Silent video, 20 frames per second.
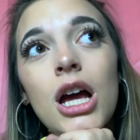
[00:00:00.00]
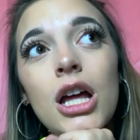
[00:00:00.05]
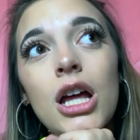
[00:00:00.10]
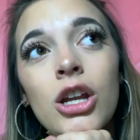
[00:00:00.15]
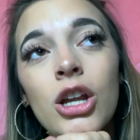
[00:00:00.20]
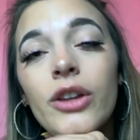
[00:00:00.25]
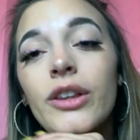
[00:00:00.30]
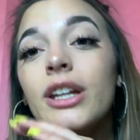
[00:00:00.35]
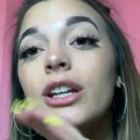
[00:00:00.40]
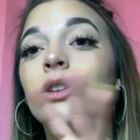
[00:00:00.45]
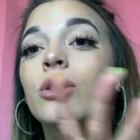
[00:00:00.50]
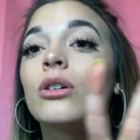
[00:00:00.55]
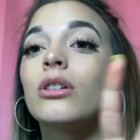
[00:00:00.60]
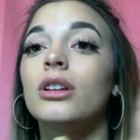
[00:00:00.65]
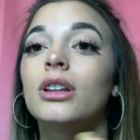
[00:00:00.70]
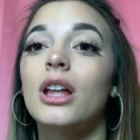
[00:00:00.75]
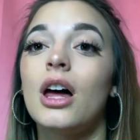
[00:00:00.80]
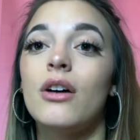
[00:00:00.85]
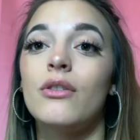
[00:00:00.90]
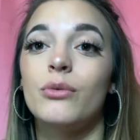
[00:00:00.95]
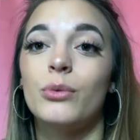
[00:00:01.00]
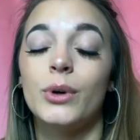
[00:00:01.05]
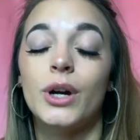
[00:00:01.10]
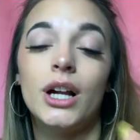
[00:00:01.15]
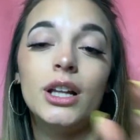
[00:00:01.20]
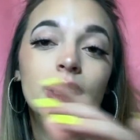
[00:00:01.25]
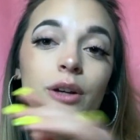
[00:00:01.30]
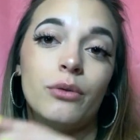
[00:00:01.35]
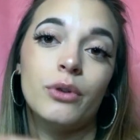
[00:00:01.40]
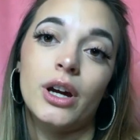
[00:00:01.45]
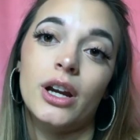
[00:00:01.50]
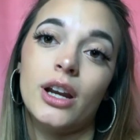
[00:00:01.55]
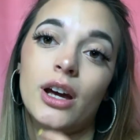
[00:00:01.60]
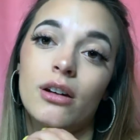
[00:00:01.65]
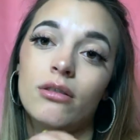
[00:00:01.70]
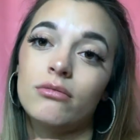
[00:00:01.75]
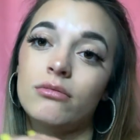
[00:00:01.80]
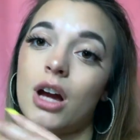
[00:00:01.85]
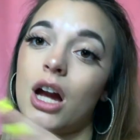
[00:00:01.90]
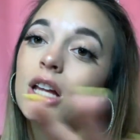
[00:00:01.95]
Not that I don't love where I live right
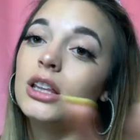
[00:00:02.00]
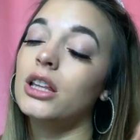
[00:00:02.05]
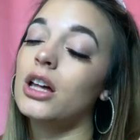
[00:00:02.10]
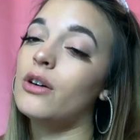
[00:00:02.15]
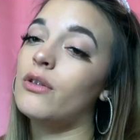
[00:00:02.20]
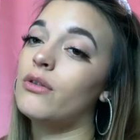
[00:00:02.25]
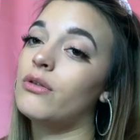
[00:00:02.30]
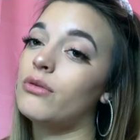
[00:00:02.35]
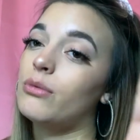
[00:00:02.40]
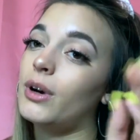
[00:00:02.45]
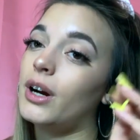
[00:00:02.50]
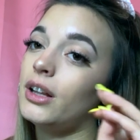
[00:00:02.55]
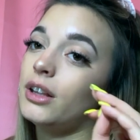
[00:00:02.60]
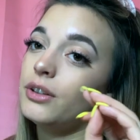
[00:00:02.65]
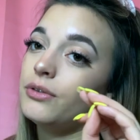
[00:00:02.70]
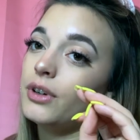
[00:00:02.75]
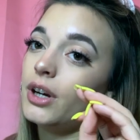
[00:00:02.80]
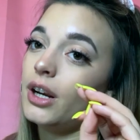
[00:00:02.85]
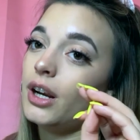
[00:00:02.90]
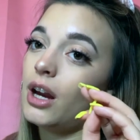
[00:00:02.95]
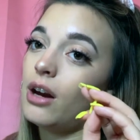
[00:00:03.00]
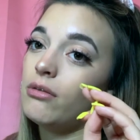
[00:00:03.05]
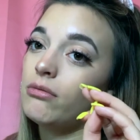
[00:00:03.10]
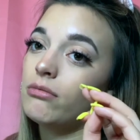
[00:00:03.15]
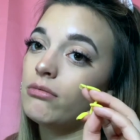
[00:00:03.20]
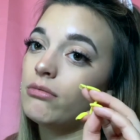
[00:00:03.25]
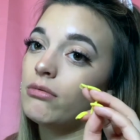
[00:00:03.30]
now. I love where I live right now.